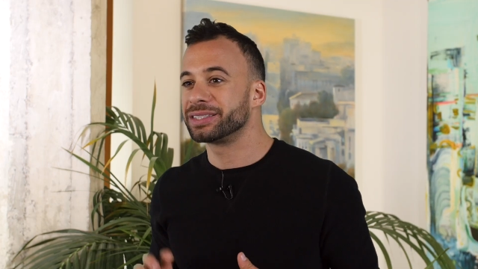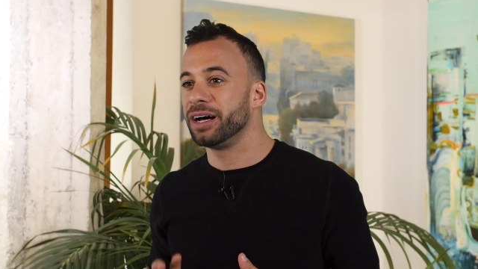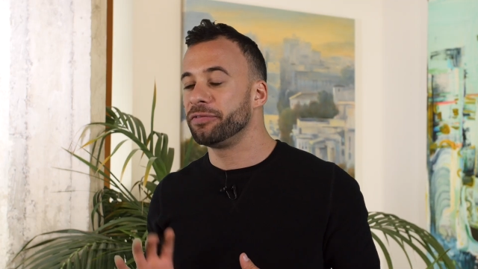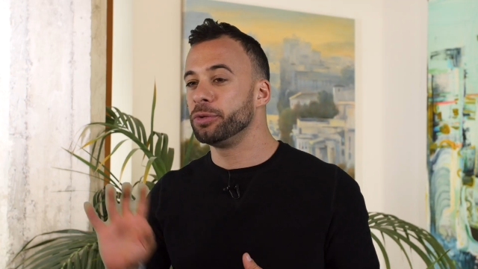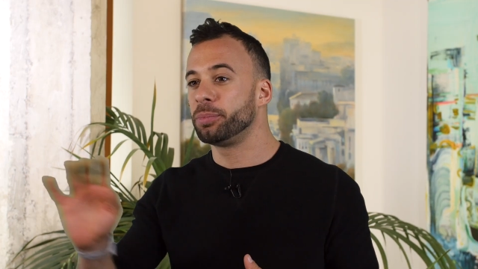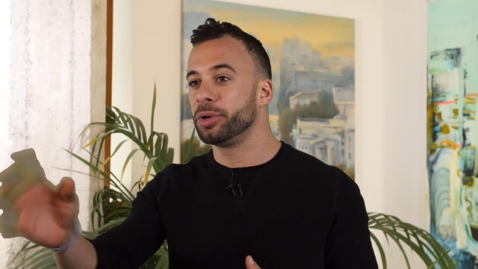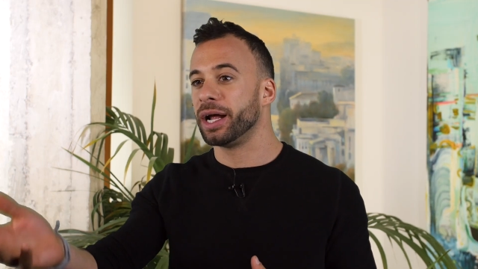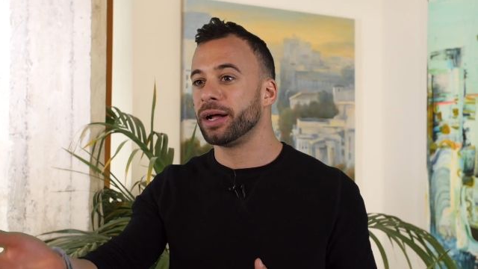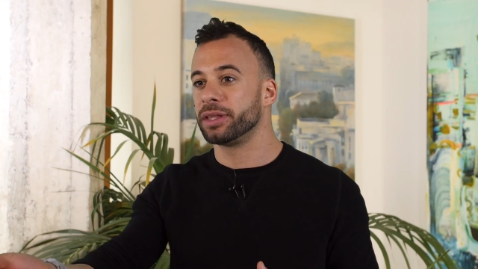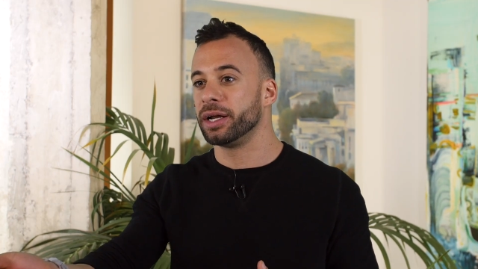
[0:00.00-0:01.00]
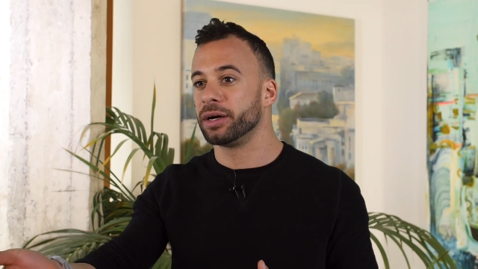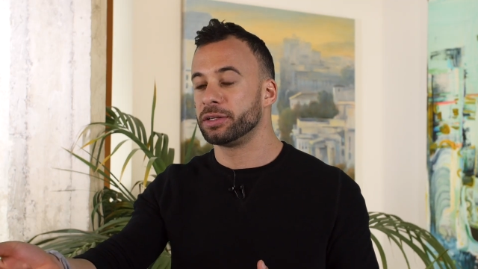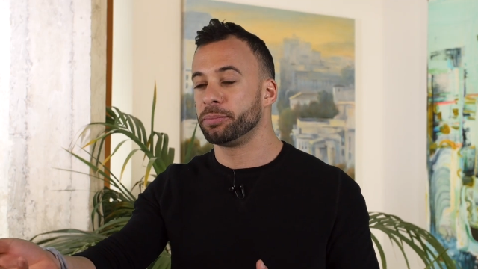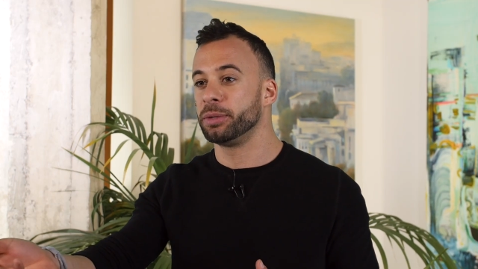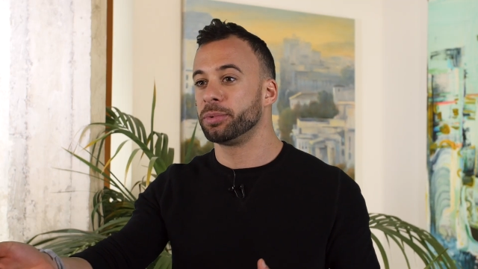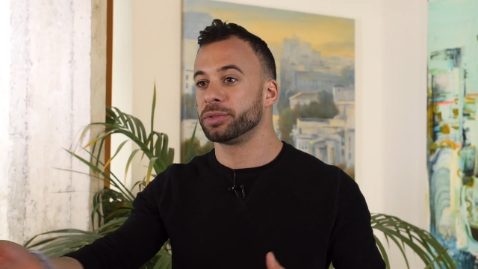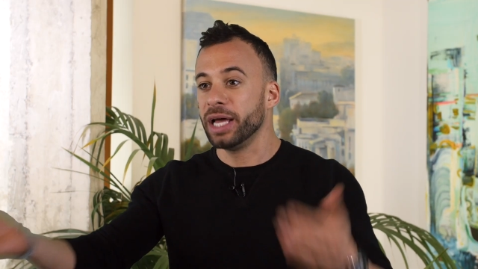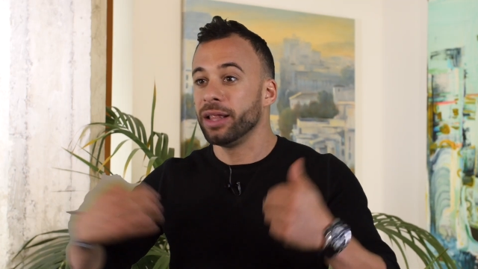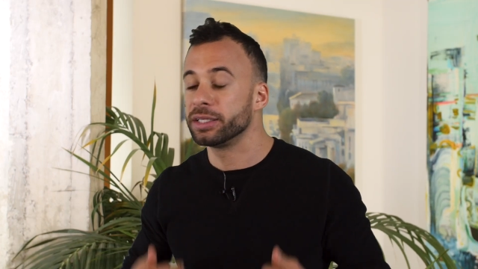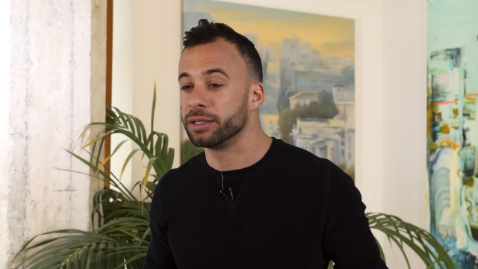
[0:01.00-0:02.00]
stuff you put out there to people
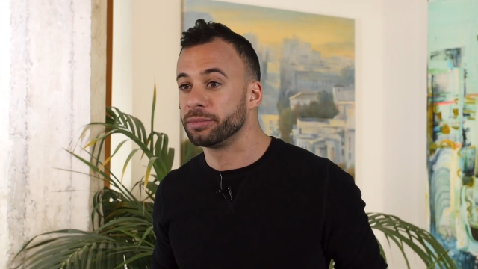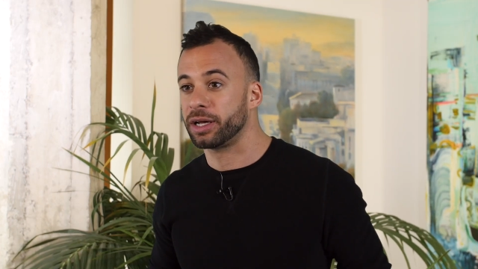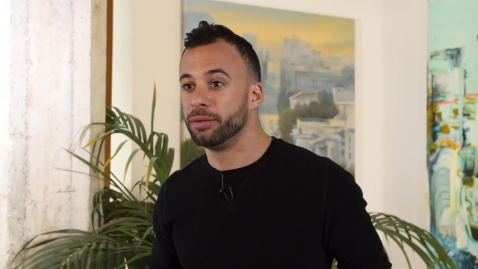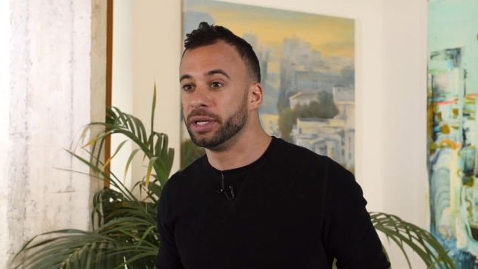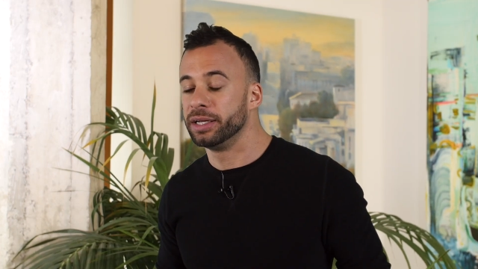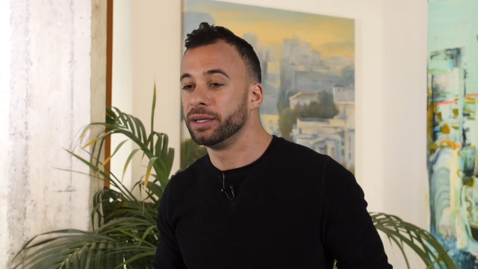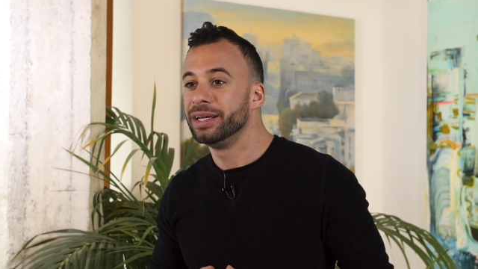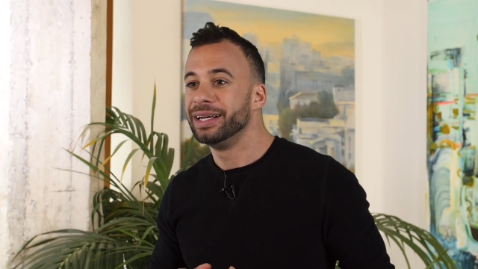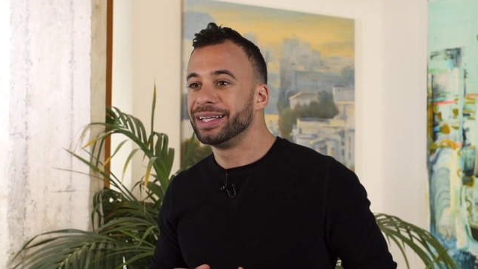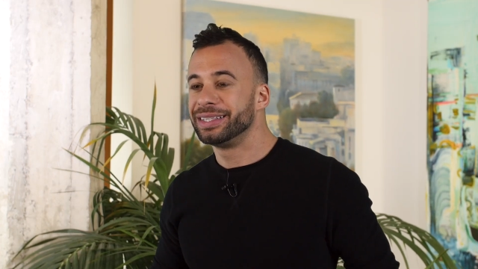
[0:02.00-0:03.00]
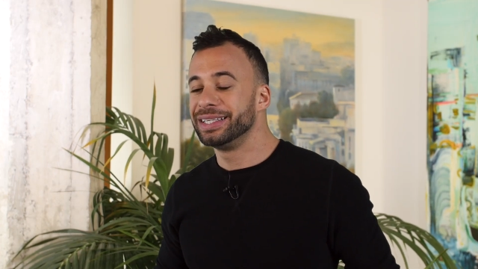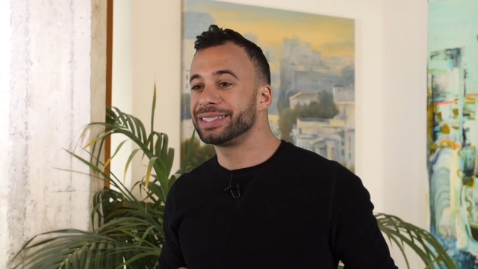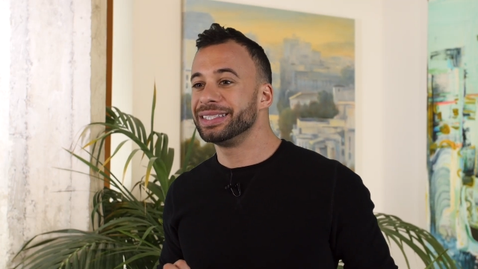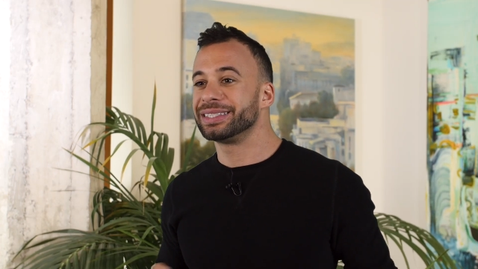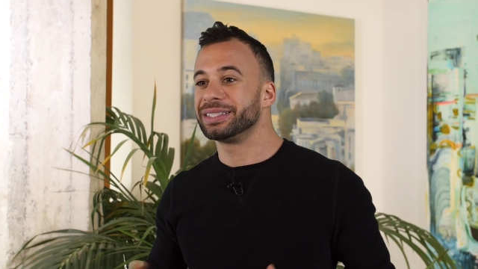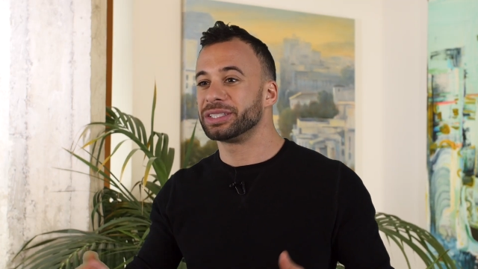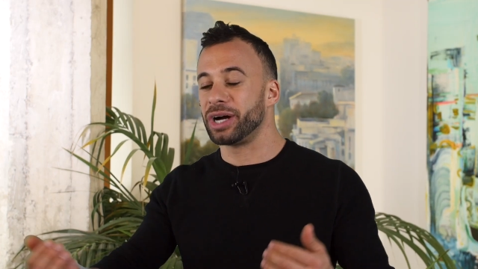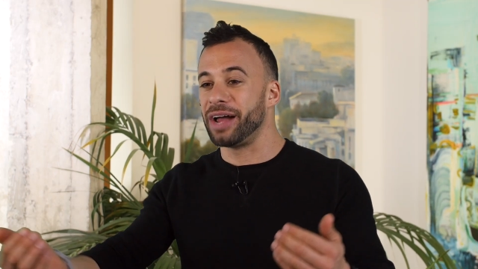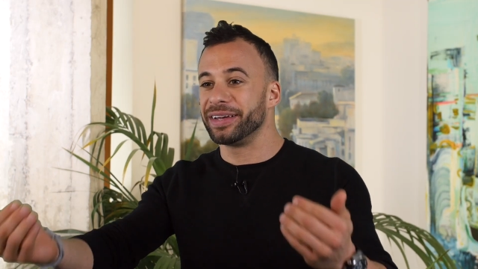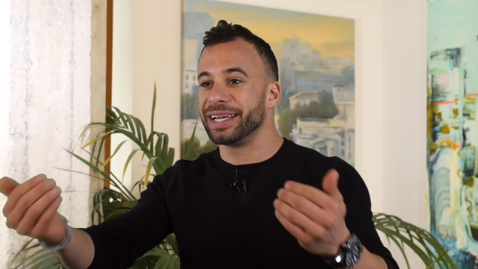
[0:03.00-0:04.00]
telling them to come in. This is
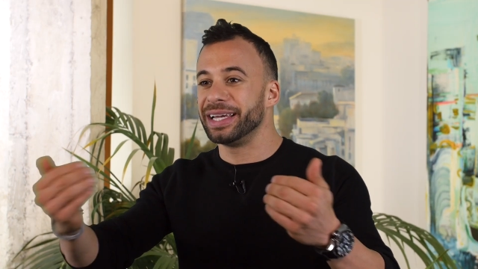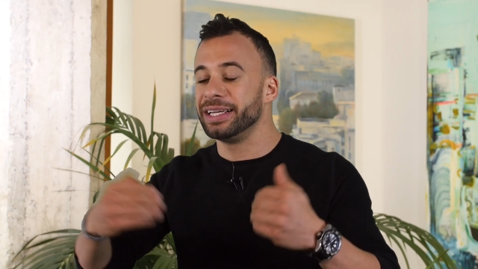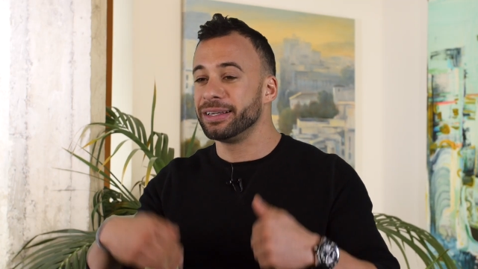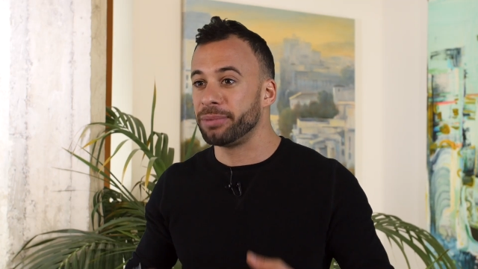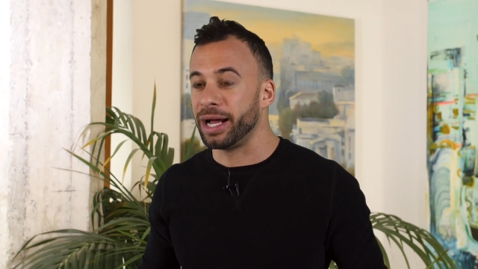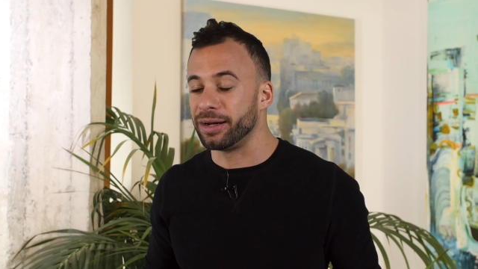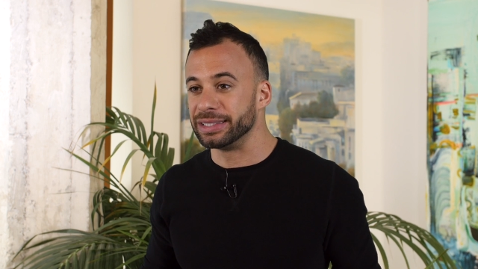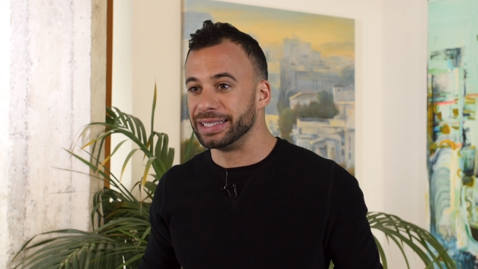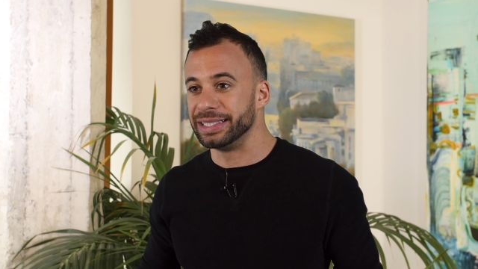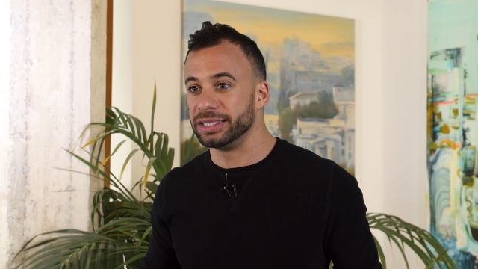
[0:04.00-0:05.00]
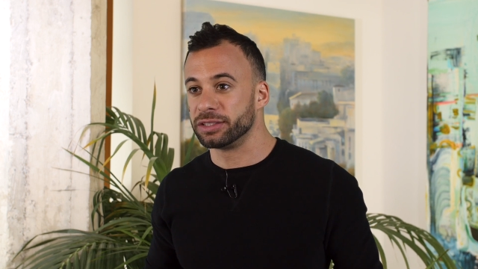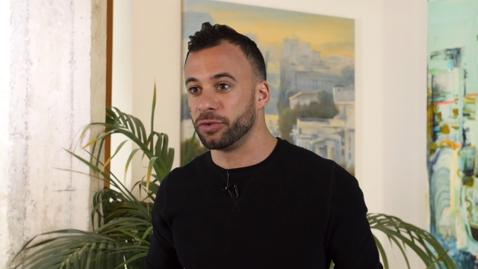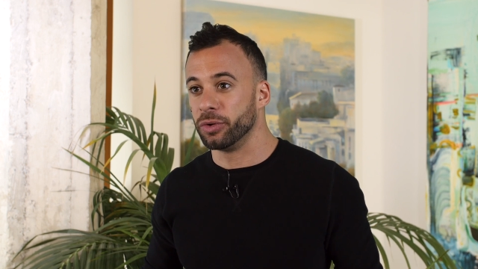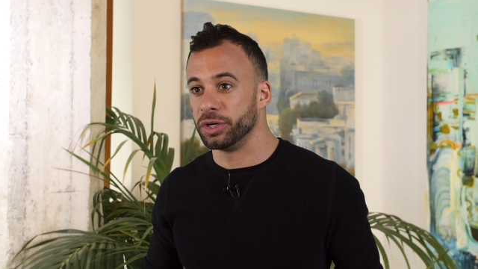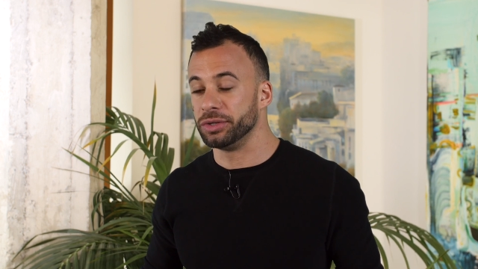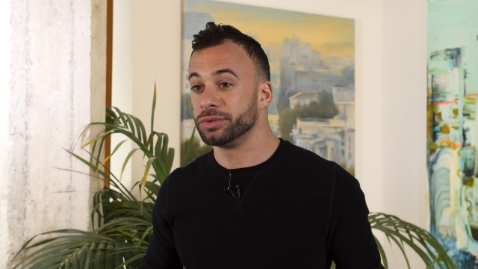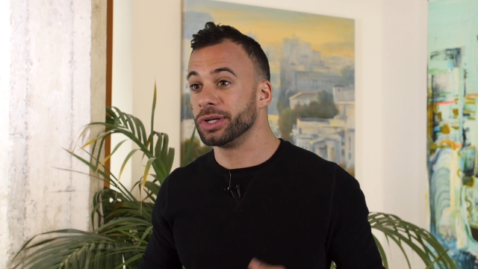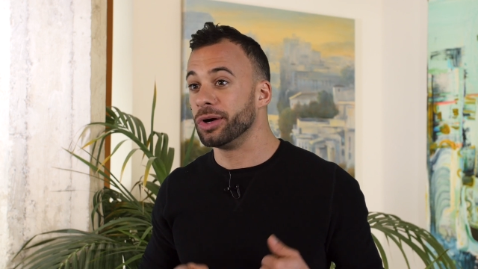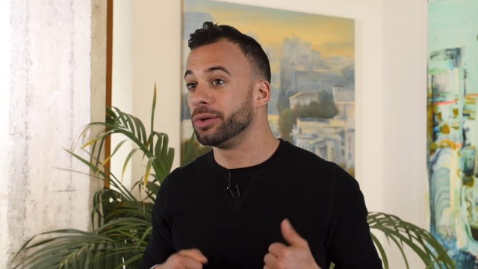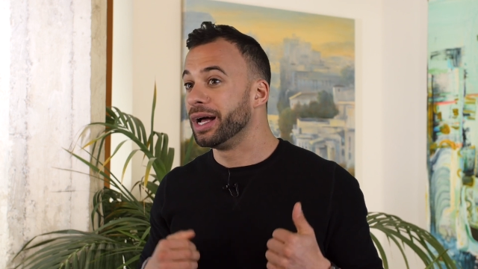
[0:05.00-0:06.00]
driving inbound leads for you.
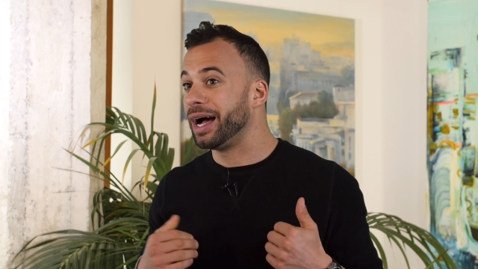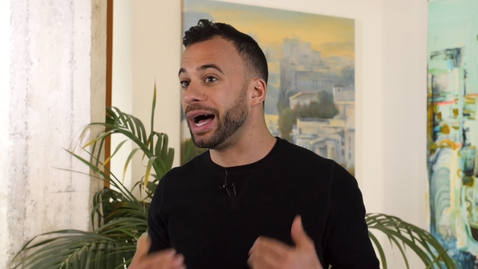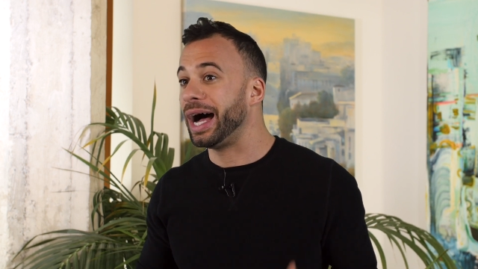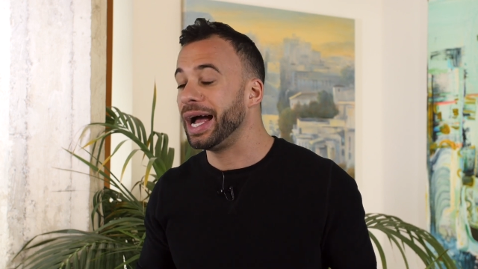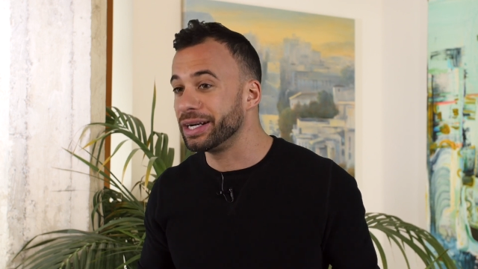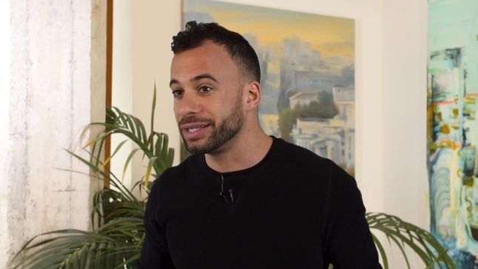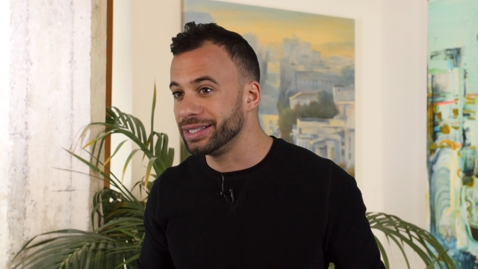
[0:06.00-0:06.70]
So higher